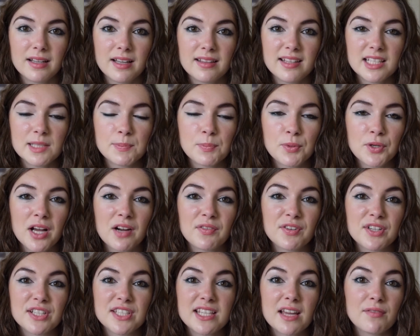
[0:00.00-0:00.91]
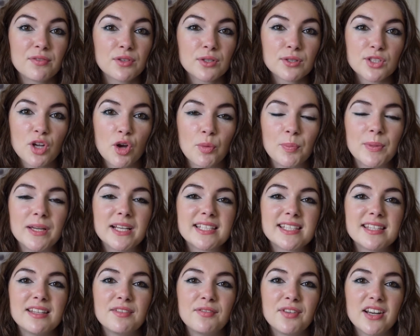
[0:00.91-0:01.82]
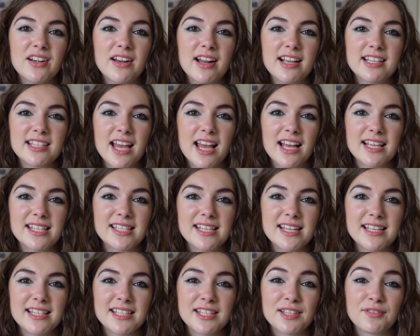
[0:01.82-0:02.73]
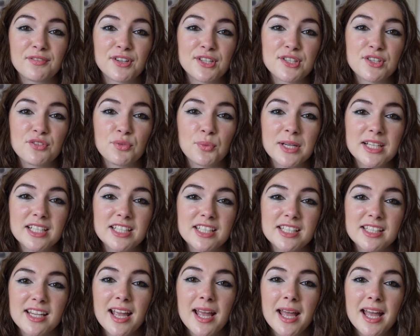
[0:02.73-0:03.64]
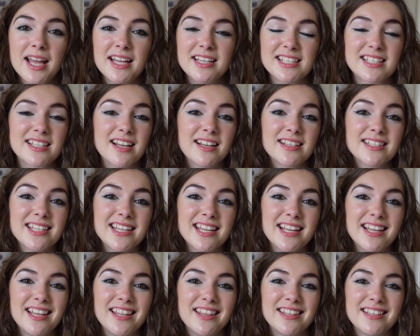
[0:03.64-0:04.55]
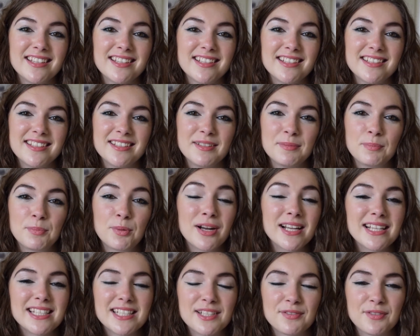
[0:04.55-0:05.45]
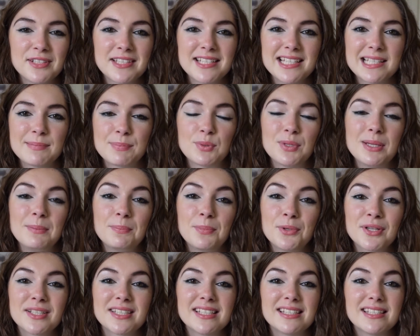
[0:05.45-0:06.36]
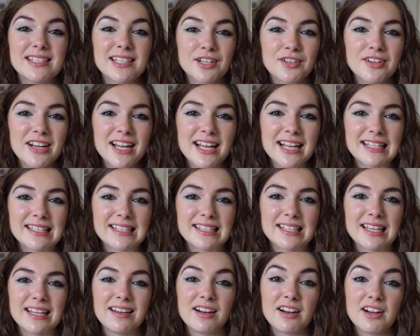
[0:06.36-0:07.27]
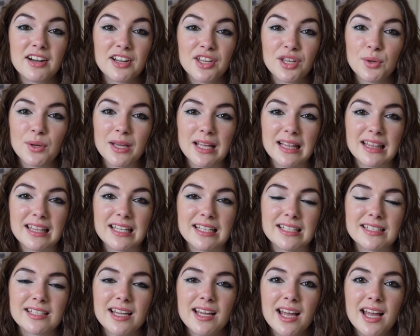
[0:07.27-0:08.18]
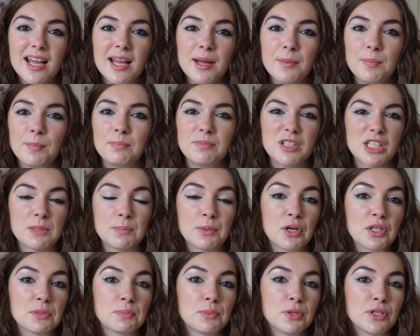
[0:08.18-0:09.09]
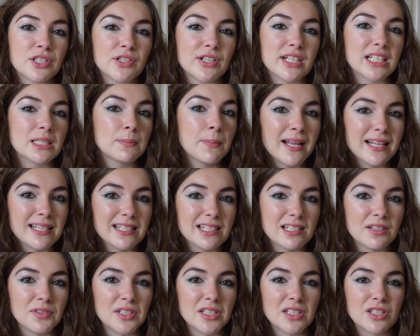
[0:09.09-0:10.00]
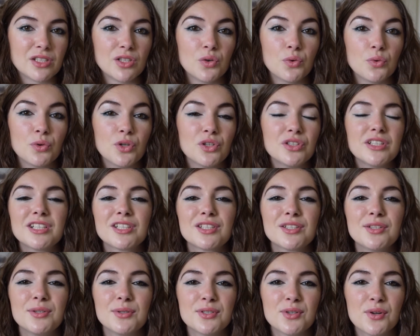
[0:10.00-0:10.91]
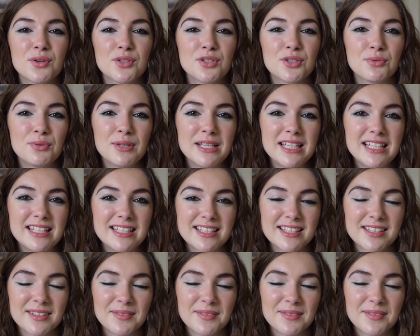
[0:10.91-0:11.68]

This book covers several topics in the various essays, the first of which discussing the price differences between books and cigarettes and arguing that just because books are expensive is no good excuse not to read.